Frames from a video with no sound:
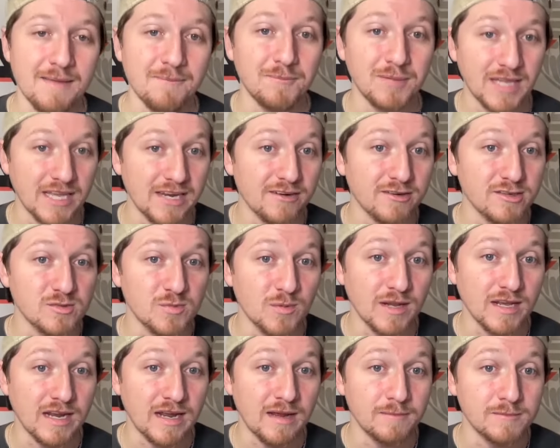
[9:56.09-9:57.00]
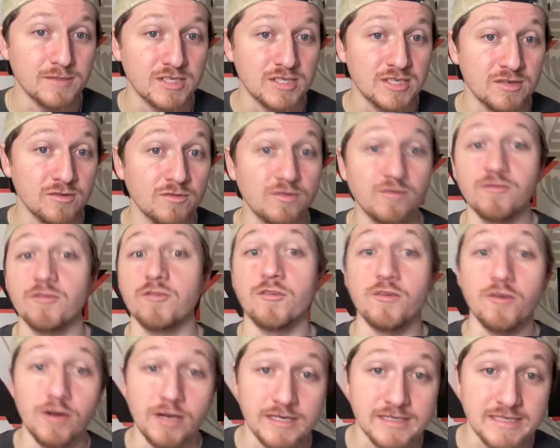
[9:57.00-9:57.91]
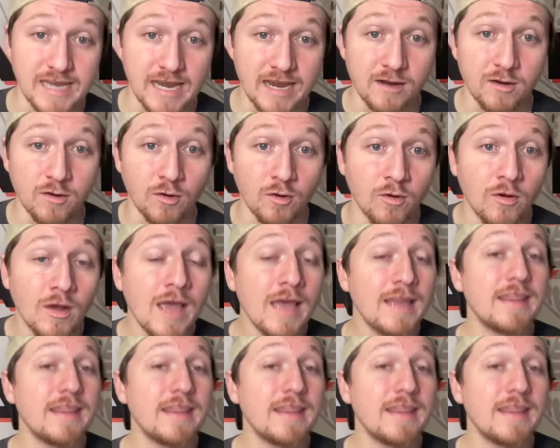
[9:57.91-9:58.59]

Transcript: players when it comes to the recruiting cycle.